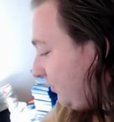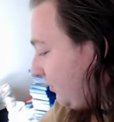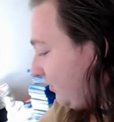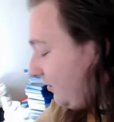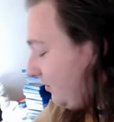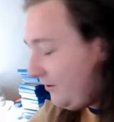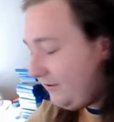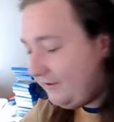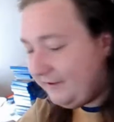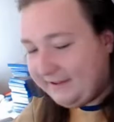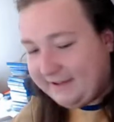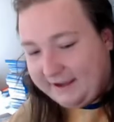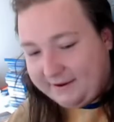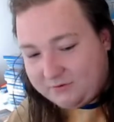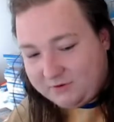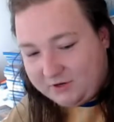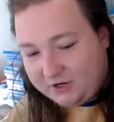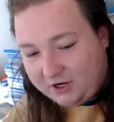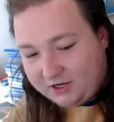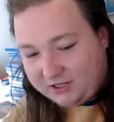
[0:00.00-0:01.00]
the games we're
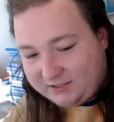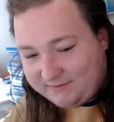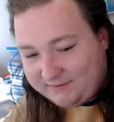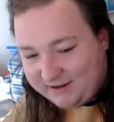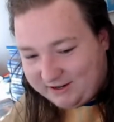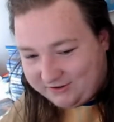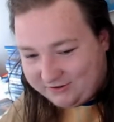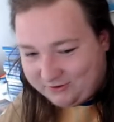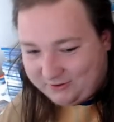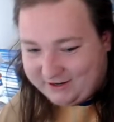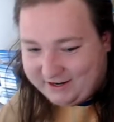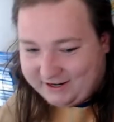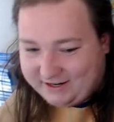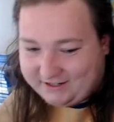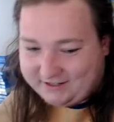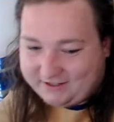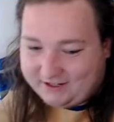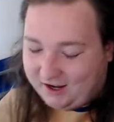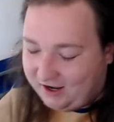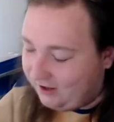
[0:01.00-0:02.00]
going to smash through next
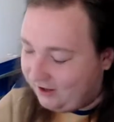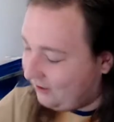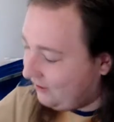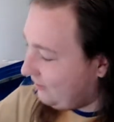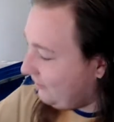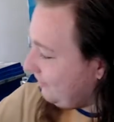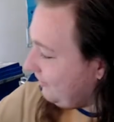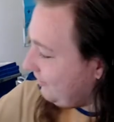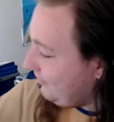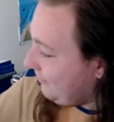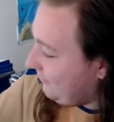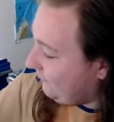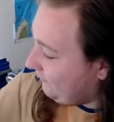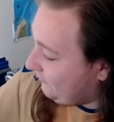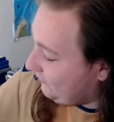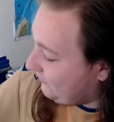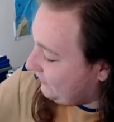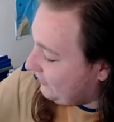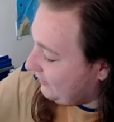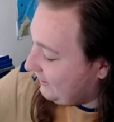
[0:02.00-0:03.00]
are
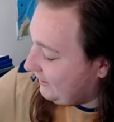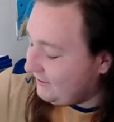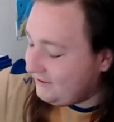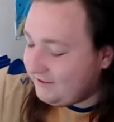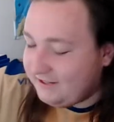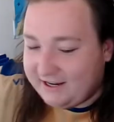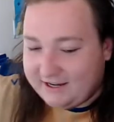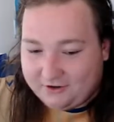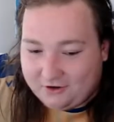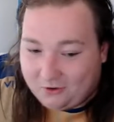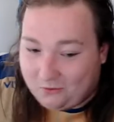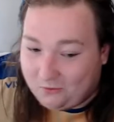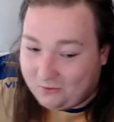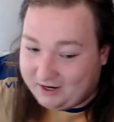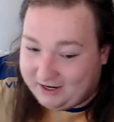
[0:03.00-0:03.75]
the Nintendo Wii.